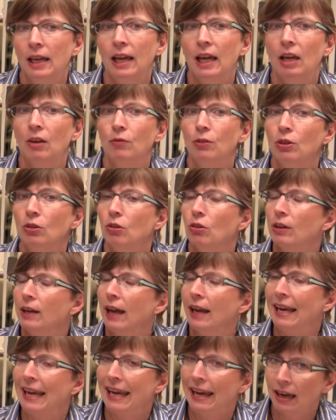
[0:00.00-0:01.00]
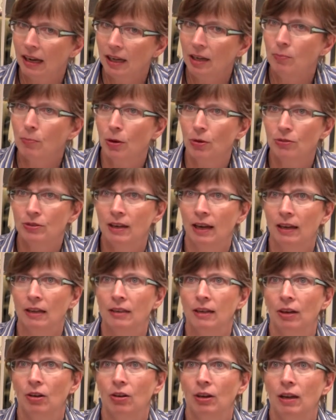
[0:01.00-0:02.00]
If you look at any
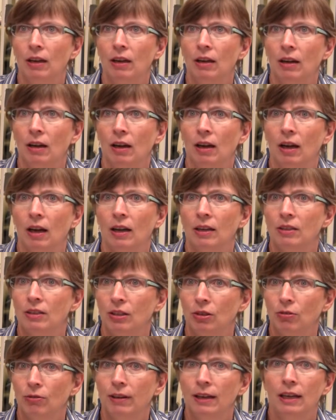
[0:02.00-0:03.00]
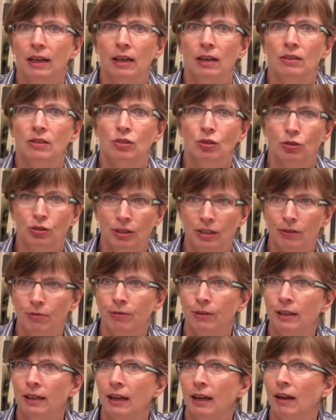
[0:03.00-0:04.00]
post-secondary degree,
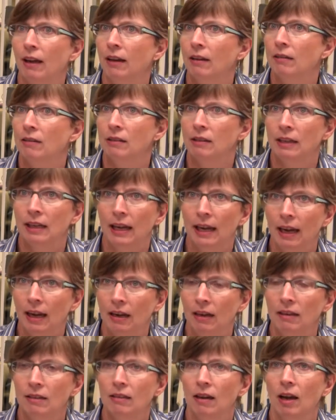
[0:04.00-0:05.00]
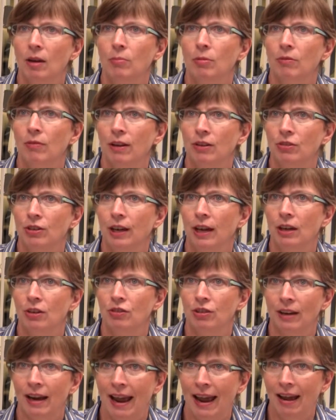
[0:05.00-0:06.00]
certificate, any type of
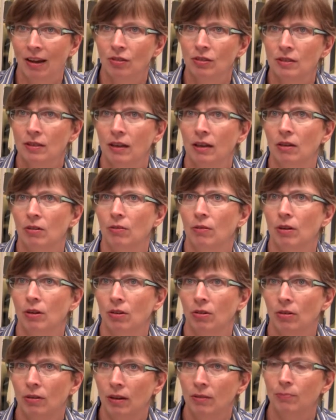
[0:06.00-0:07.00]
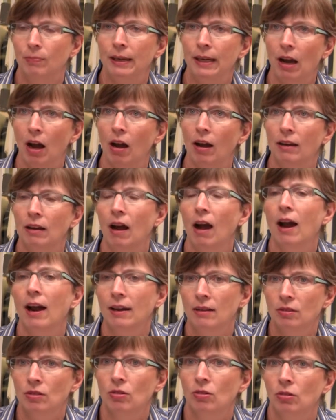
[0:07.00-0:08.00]
education outside of or beyond
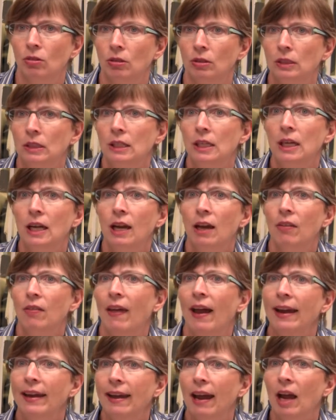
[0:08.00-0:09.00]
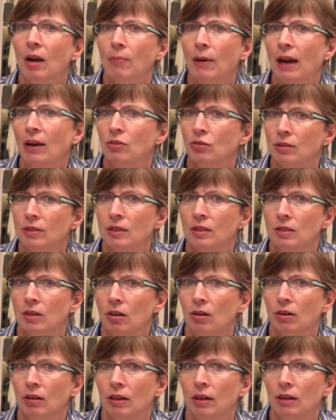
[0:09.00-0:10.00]
high school, that gap actually
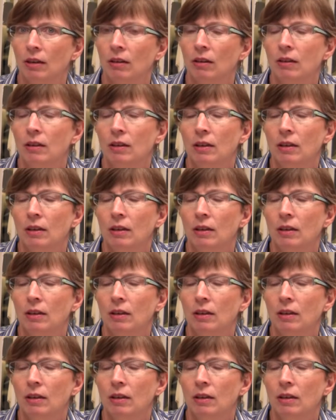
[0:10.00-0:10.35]
started